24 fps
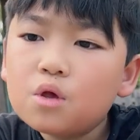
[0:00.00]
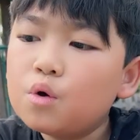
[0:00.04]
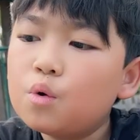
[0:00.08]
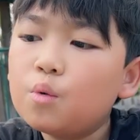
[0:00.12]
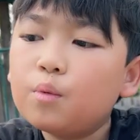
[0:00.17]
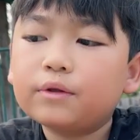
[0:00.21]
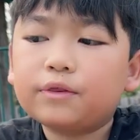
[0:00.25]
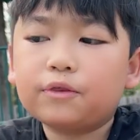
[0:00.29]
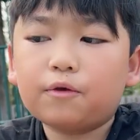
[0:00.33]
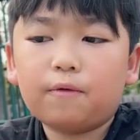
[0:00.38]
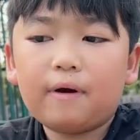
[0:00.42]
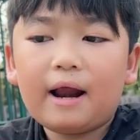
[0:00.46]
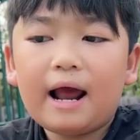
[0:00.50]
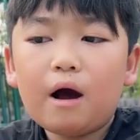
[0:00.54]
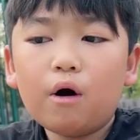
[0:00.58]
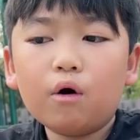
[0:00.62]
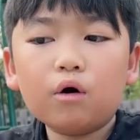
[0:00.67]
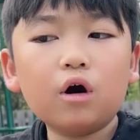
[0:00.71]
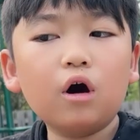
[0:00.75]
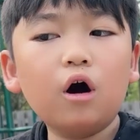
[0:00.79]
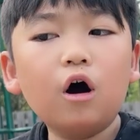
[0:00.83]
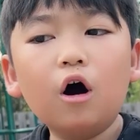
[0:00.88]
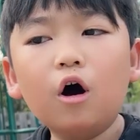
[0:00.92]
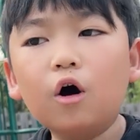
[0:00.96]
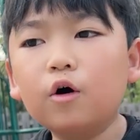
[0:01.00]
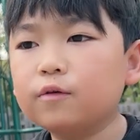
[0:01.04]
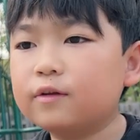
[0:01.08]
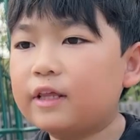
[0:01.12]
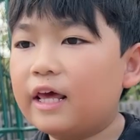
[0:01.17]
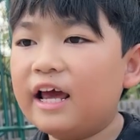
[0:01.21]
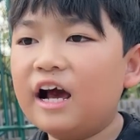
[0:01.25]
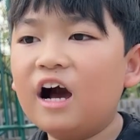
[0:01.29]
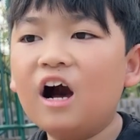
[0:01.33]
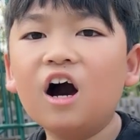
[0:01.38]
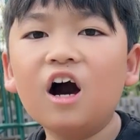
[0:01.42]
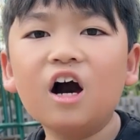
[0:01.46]
With their alcohol,
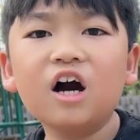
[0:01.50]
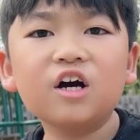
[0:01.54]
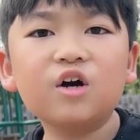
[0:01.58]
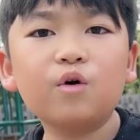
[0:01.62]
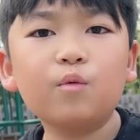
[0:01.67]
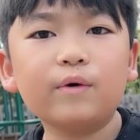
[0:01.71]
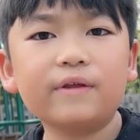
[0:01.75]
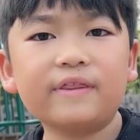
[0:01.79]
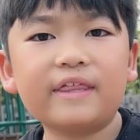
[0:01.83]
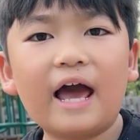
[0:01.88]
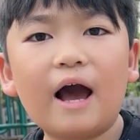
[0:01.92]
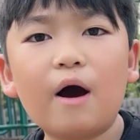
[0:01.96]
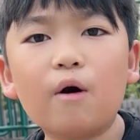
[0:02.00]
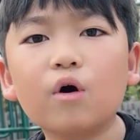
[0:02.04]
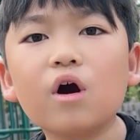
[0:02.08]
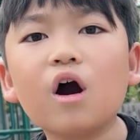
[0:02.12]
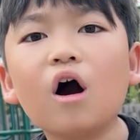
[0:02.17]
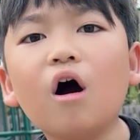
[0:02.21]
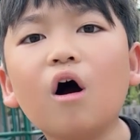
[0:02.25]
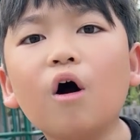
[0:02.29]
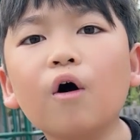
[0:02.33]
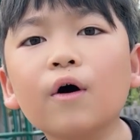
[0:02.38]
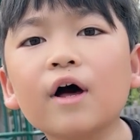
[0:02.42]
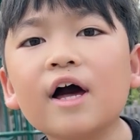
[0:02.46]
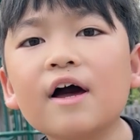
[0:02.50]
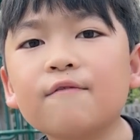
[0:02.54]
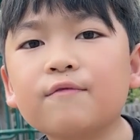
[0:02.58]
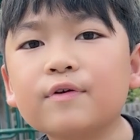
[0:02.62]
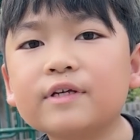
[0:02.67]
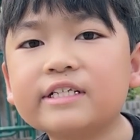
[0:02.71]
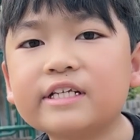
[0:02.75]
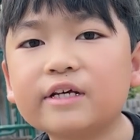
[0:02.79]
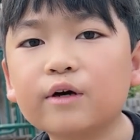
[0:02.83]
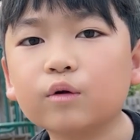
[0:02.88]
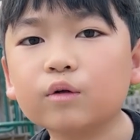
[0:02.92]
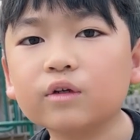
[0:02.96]
they hug with alcohol every
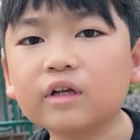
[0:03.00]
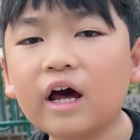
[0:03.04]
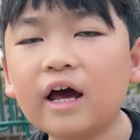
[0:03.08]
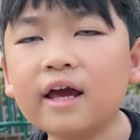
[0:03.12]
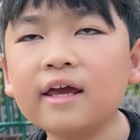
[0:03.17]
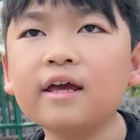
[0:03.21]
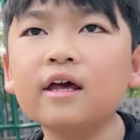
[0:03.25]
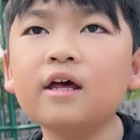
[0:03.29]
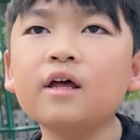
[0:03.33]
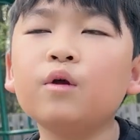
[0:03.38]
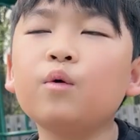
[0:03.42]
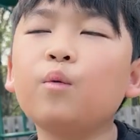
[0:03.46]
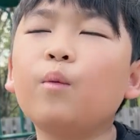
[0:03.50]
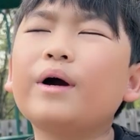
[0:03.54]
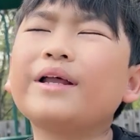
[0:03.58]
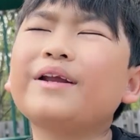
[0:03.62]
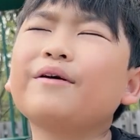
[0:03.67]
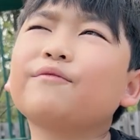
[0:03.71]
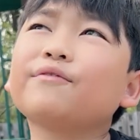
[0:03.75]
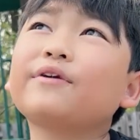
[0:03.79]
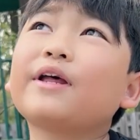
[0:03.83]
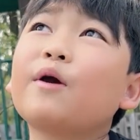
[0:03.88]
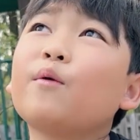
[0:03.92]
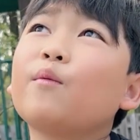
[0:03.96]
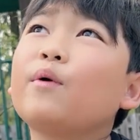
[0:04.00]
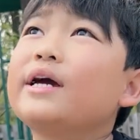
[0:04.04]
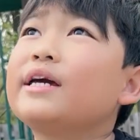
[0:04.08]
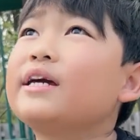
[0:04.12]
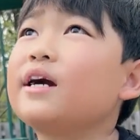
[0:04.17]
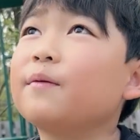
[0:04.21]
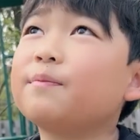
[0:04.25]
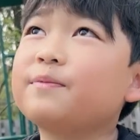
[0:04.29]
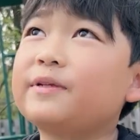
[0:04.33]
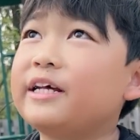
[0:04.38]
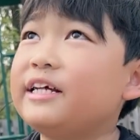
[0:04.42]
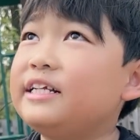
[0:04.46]
single night. Whenever they wake
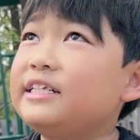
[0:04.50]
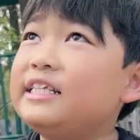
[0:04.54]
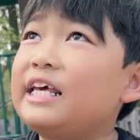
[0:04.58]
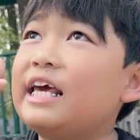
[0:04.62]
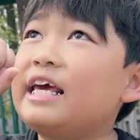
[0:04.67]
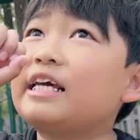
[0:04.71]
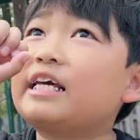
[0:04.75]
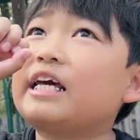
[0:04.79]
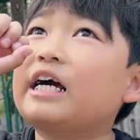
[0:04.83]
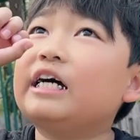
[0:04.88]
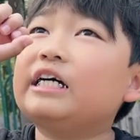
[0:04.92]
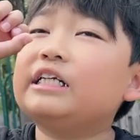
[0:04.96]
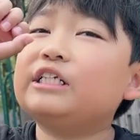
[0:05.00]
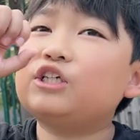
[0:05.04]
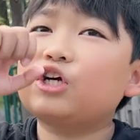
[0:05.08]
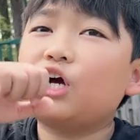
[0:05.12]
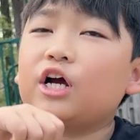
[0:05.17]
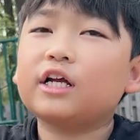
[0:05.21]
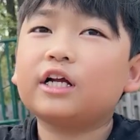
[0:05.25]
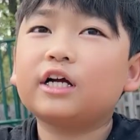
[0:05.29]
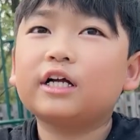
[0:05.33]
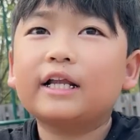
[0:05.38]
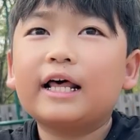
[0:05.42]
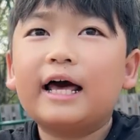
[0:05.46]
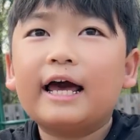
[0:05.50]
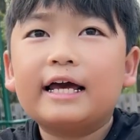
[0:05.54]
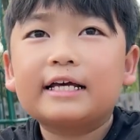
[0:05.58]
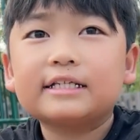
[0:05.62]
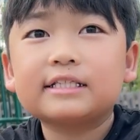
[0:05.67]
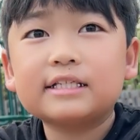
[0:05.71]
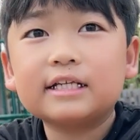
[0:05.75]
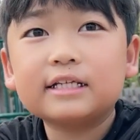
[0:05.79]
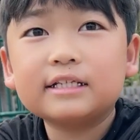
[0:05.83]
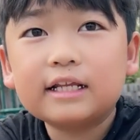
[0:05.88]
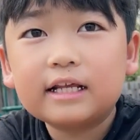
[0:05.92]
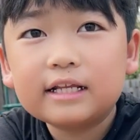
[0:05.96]
up, they take a giant
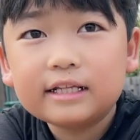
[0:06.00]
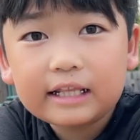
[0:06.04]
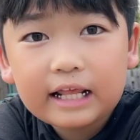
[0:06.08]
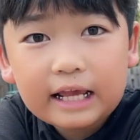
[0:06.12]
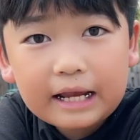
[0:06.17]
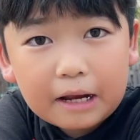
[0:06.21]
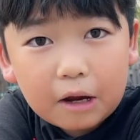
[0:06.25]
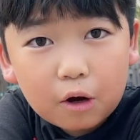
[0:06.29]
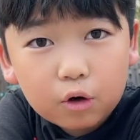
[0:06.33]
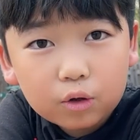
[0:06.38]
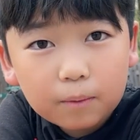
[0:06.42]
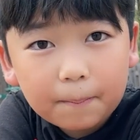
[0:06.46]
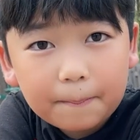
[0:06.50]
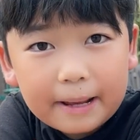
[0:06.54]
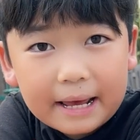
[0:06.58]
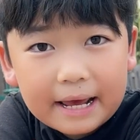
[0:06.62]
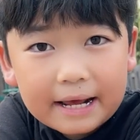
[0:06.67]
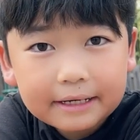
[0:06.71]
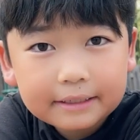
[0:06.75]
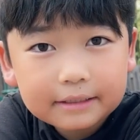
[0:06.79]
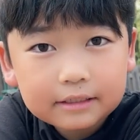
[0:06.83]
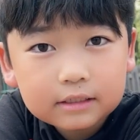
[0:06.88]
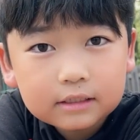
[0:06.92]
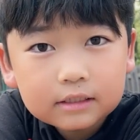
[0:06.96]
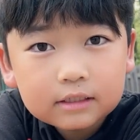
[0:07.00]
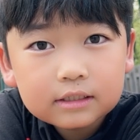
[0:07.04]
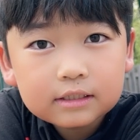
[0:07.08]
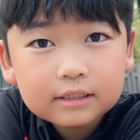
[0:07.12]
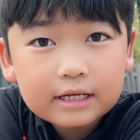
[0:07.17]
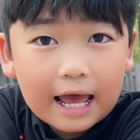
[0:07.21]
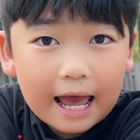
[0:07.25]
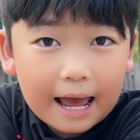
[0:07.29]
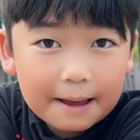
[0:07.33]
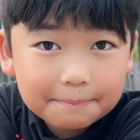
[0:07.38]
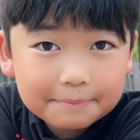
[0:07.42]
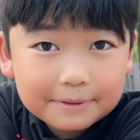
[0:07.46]
glass and then they go to bed
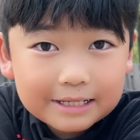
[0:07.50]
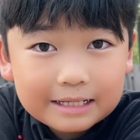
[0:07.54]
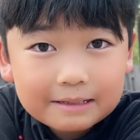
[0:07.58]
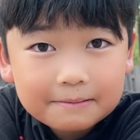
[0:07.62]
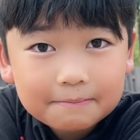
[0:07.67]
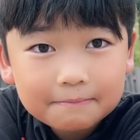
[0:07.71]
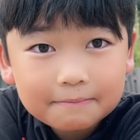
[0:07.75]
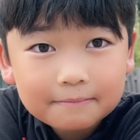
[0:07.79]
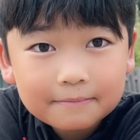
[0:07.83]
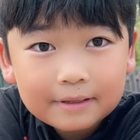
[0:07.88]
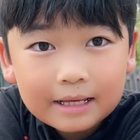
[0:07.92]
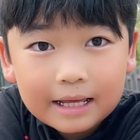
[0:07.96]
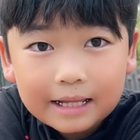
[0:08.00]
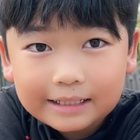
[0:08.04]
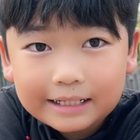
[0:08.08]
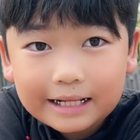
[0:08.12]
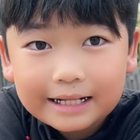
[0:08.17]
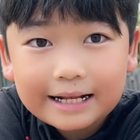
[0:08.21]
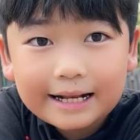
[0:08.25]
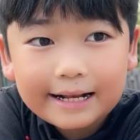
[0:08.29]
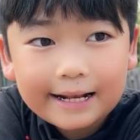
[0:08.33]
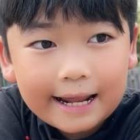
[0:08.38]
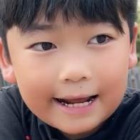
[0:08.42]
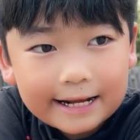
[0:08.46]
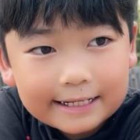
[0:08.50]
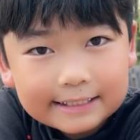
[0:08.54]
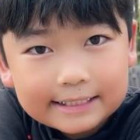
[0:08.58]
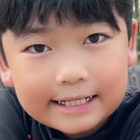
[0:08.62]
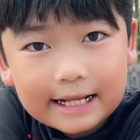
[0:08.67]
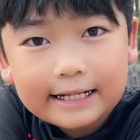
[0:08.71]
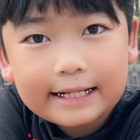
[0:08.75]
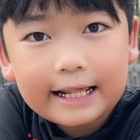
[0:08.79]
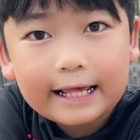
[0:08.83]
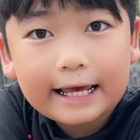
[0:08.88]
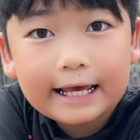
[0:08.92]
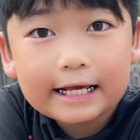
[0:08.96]
happy. And then the next
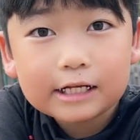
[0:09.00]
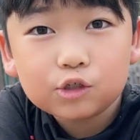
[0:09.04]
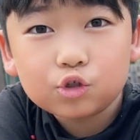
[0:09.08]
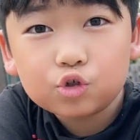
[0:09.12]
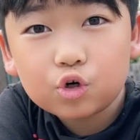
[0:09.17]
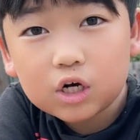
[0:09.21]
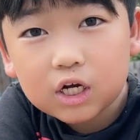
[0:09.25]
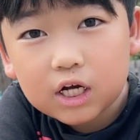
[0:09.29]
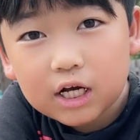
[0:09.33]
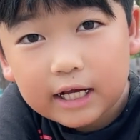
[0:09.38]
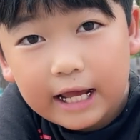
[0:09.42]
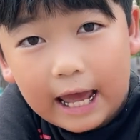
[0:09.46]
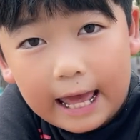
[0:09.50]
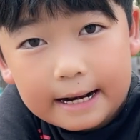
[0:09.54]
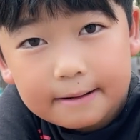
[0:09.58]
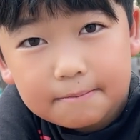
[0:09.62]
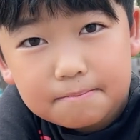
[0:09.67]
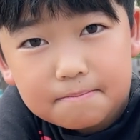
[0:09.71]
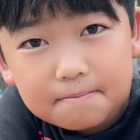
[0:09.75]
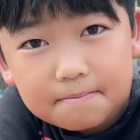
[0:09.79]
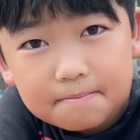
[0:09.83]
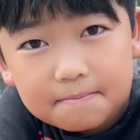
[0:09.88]
day they get drunk again.